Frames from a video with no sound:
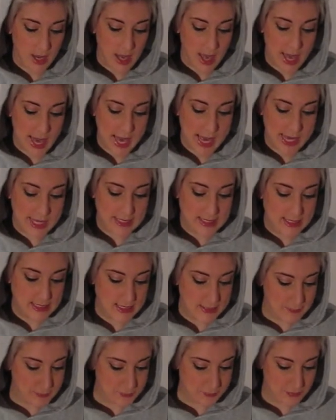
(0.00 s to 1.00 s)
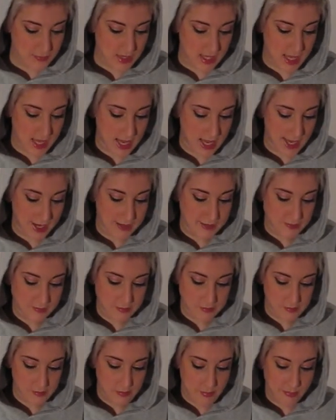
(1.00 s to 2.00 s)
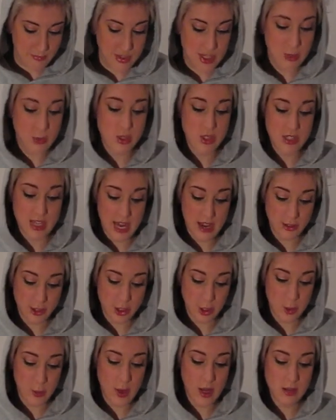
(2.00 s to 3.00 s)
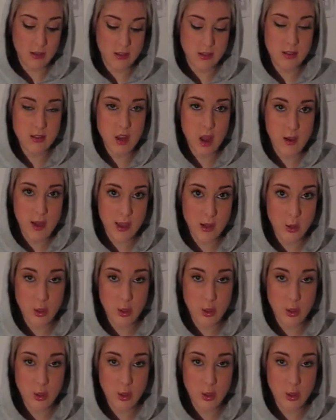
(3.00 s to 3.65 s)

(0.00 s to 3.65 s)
And they also tell you who else is going,